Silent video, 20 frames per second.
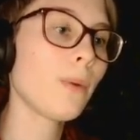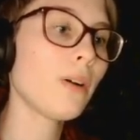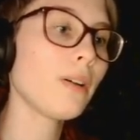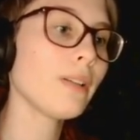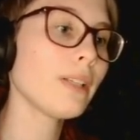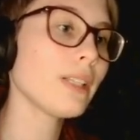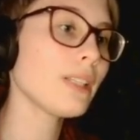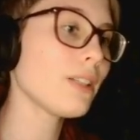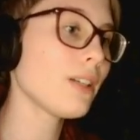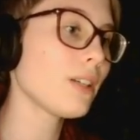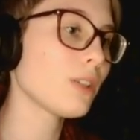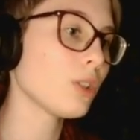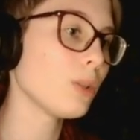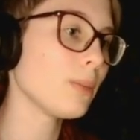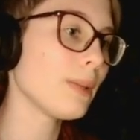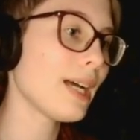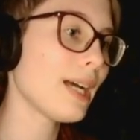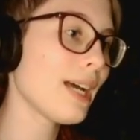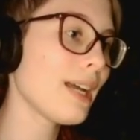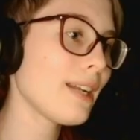Well, that's not too
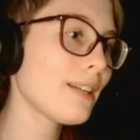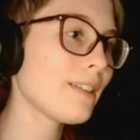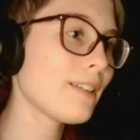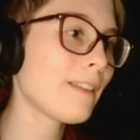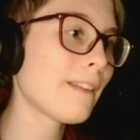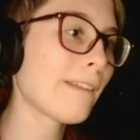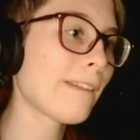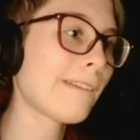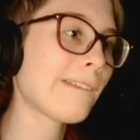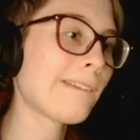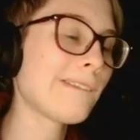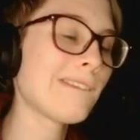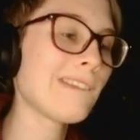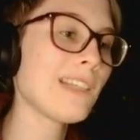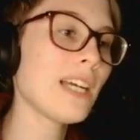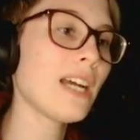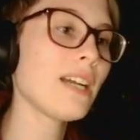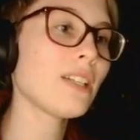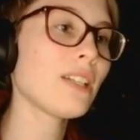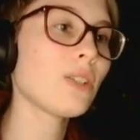bad.
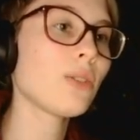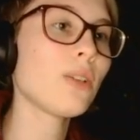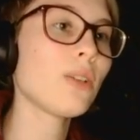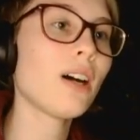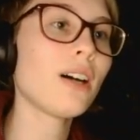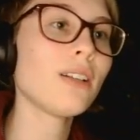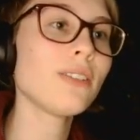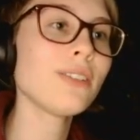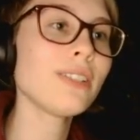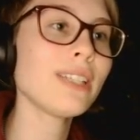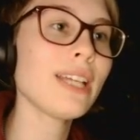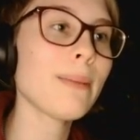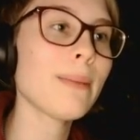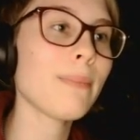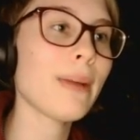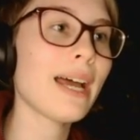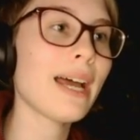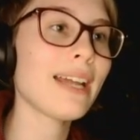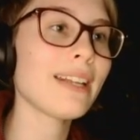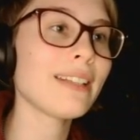$92 ain't
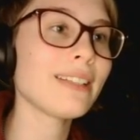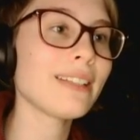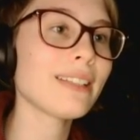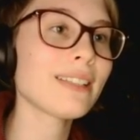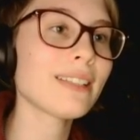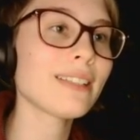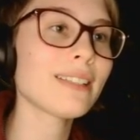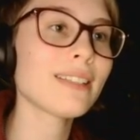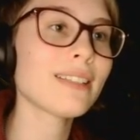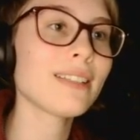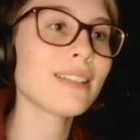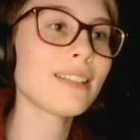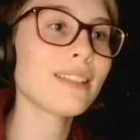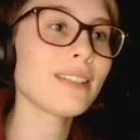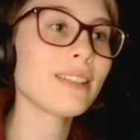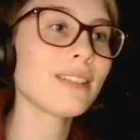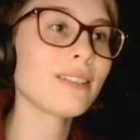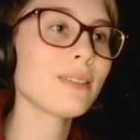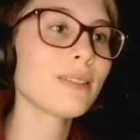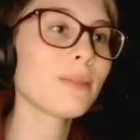bad in this
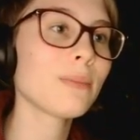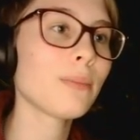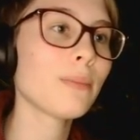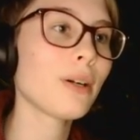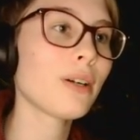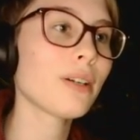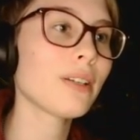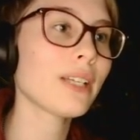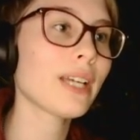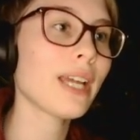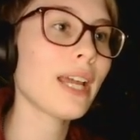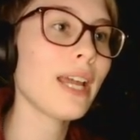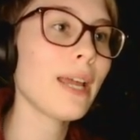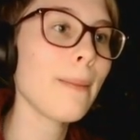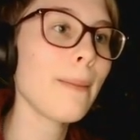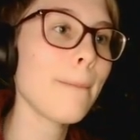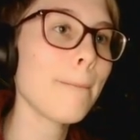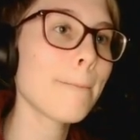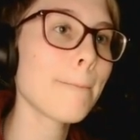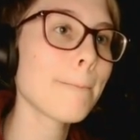part of the
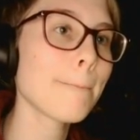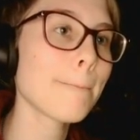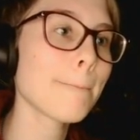game.